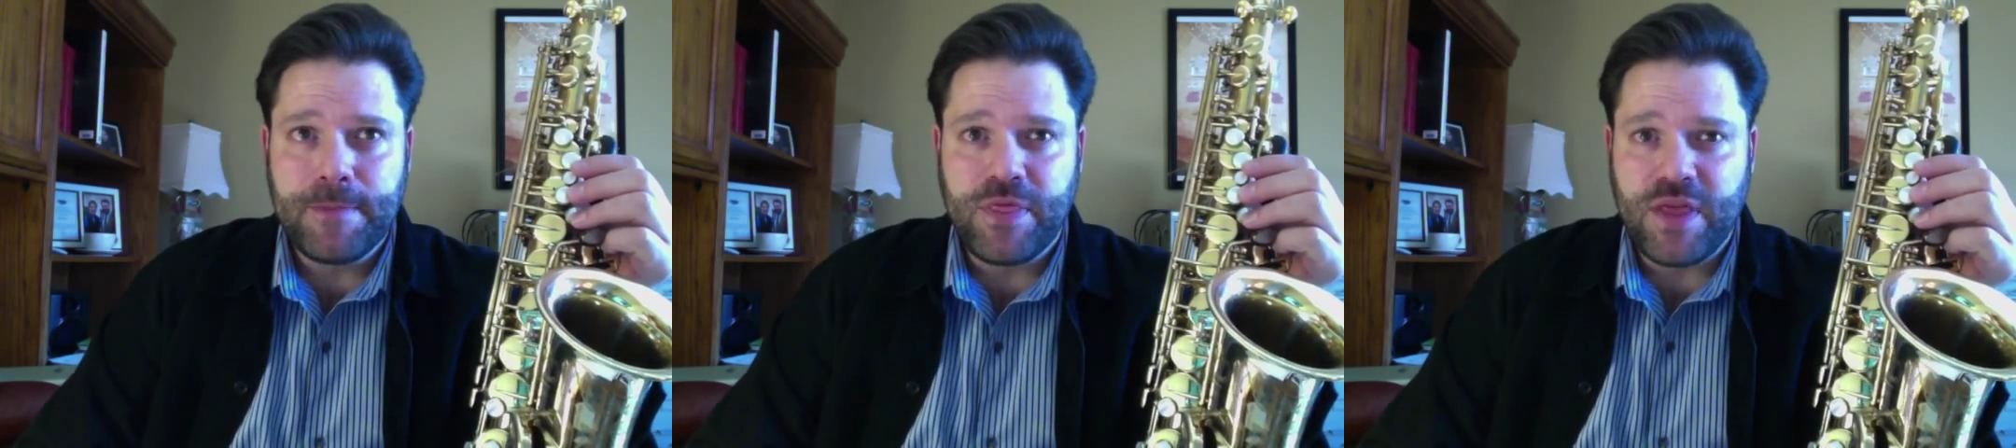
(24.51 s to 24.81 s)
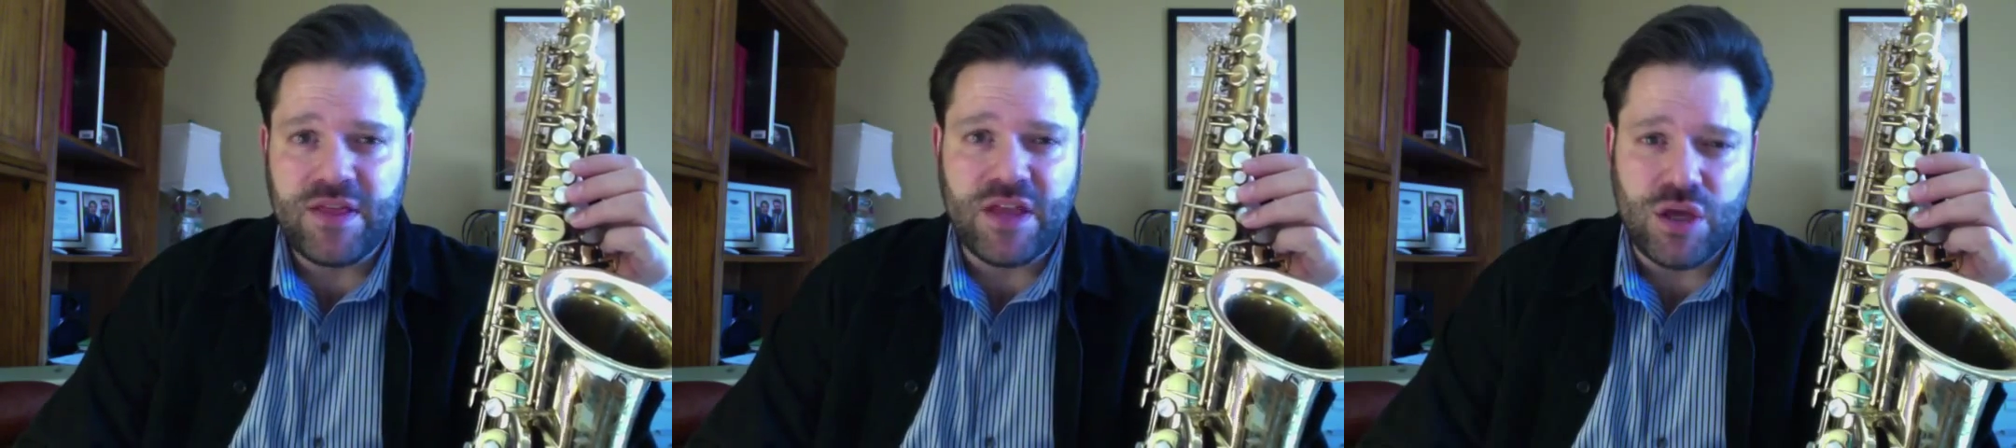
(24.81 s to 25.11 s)

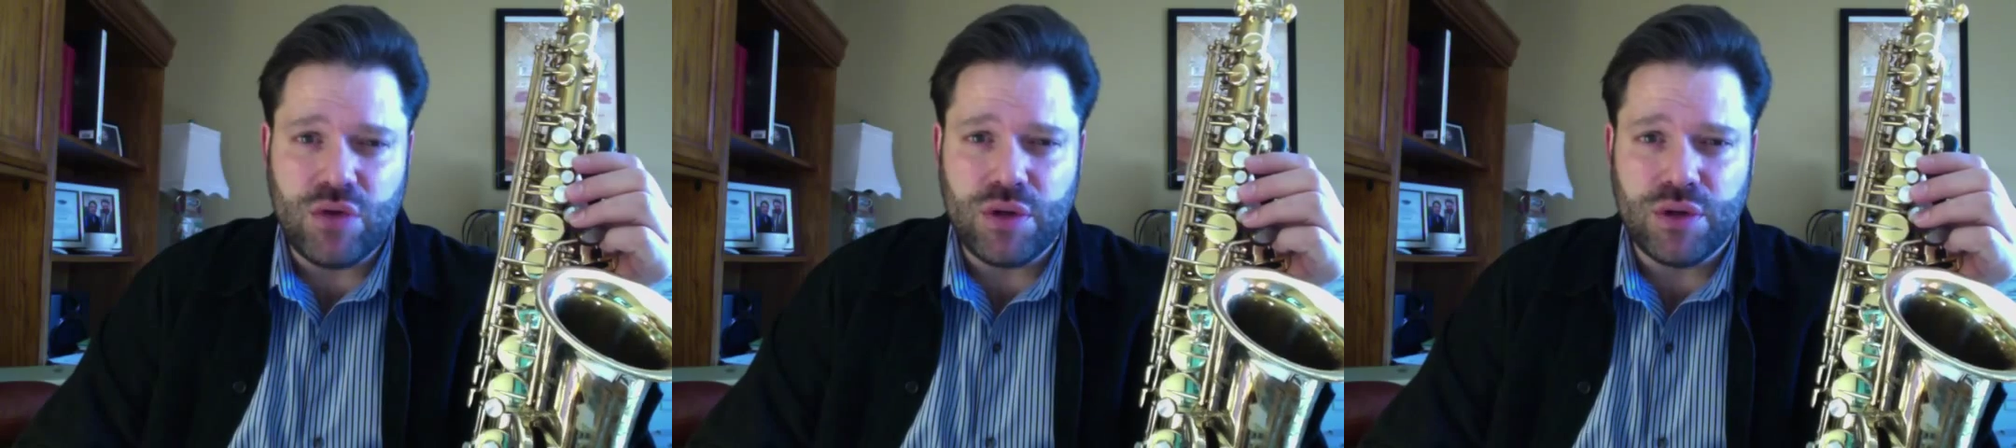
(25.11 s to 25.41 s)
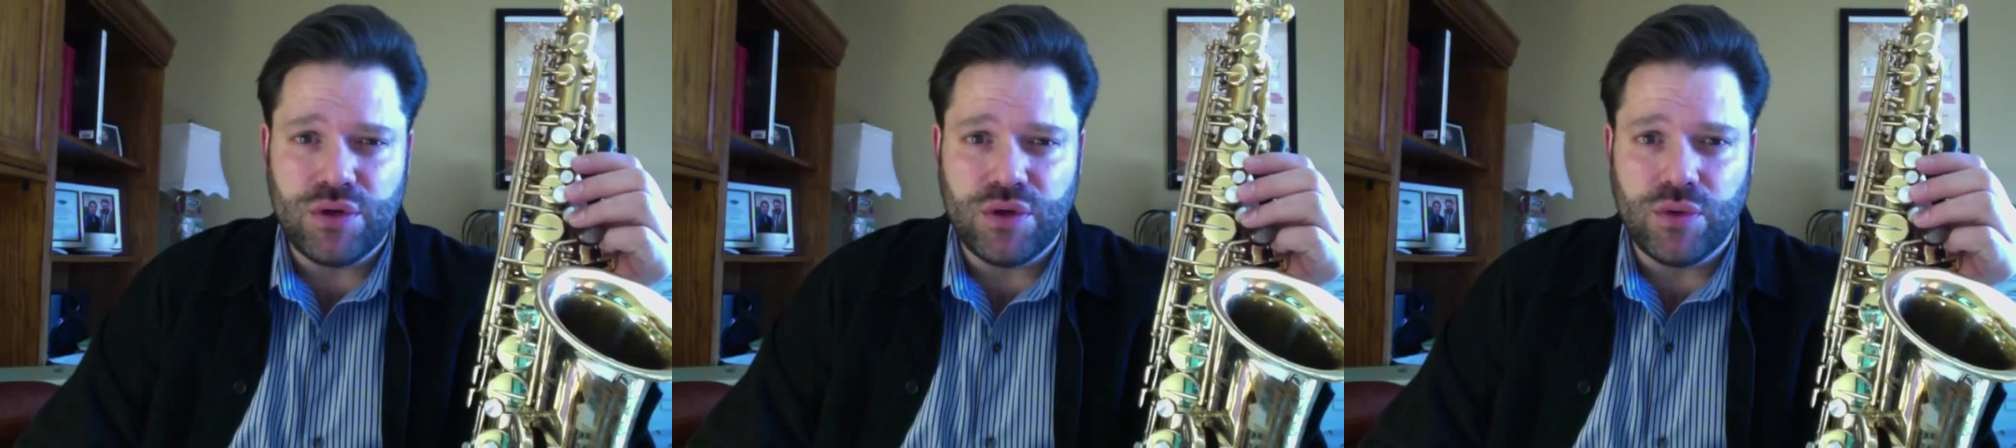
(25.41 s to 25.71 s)
thing that you can
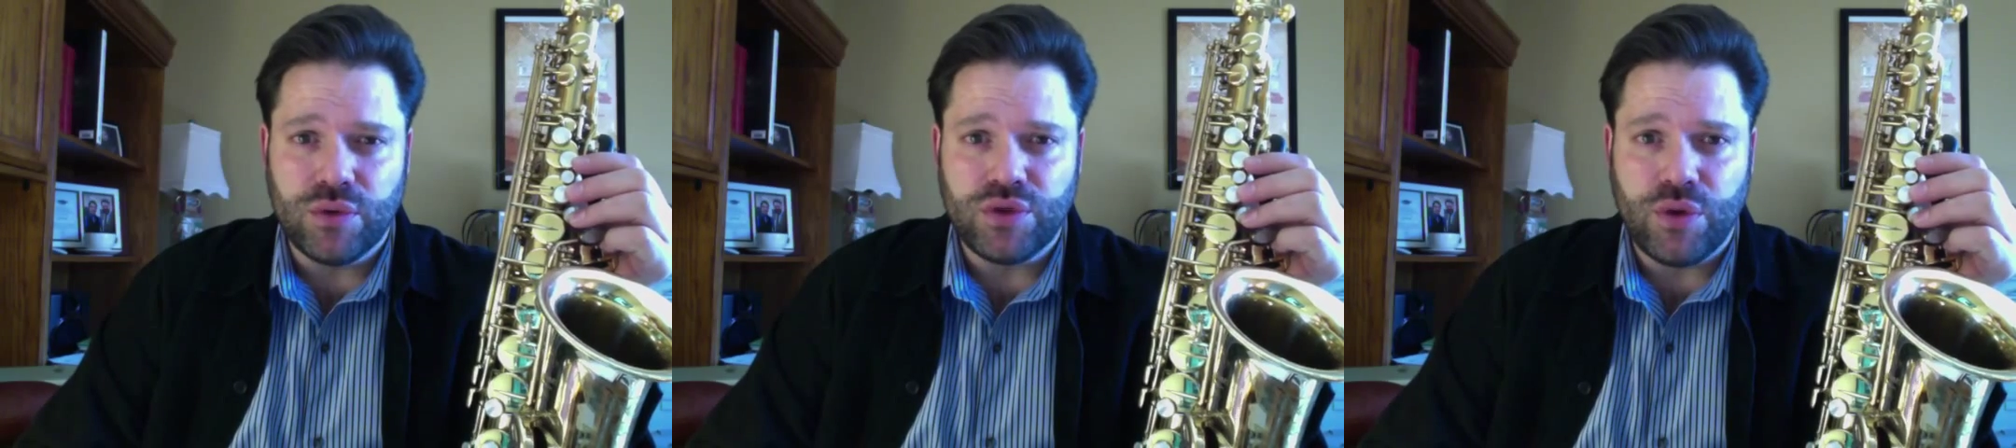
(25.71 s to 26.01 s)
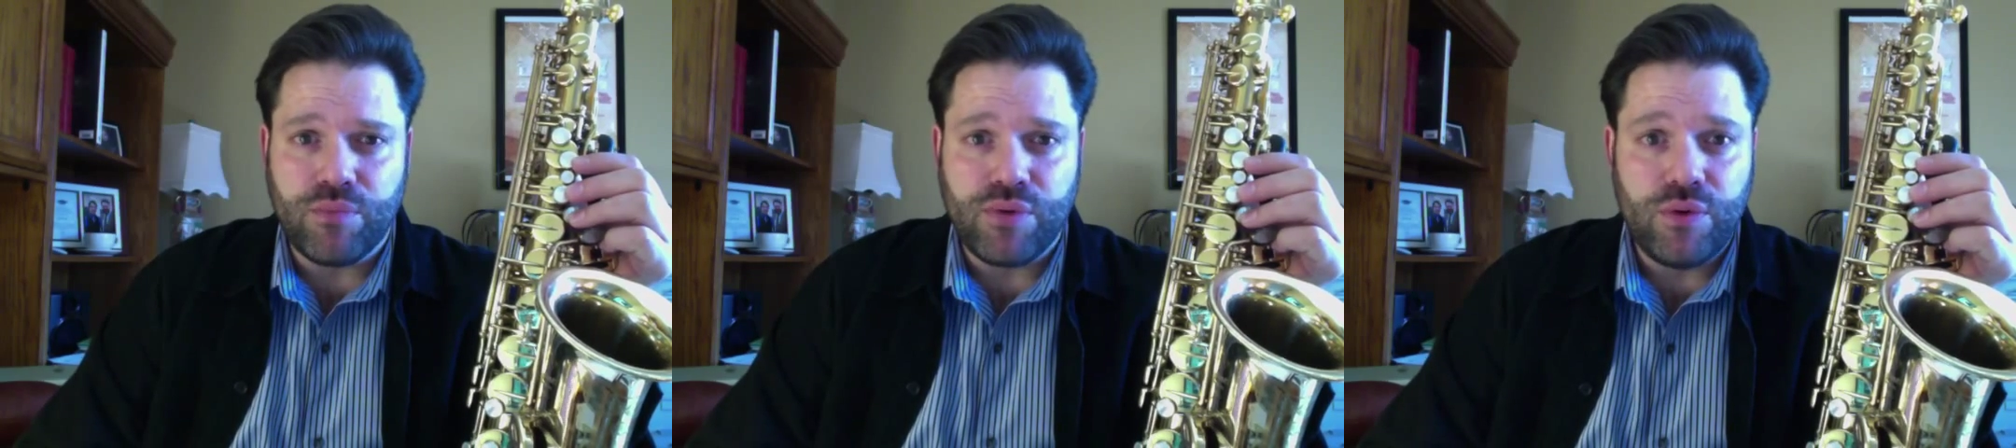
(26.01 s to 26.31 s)
do to
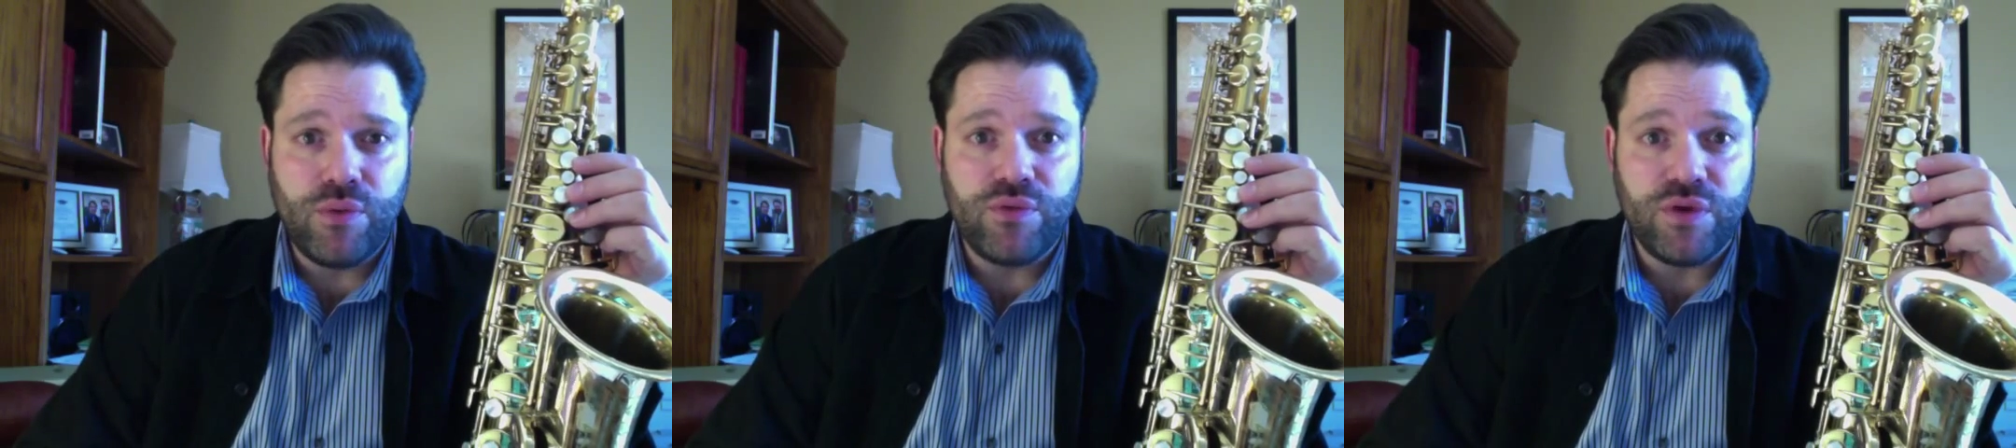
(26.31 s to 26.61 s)
improve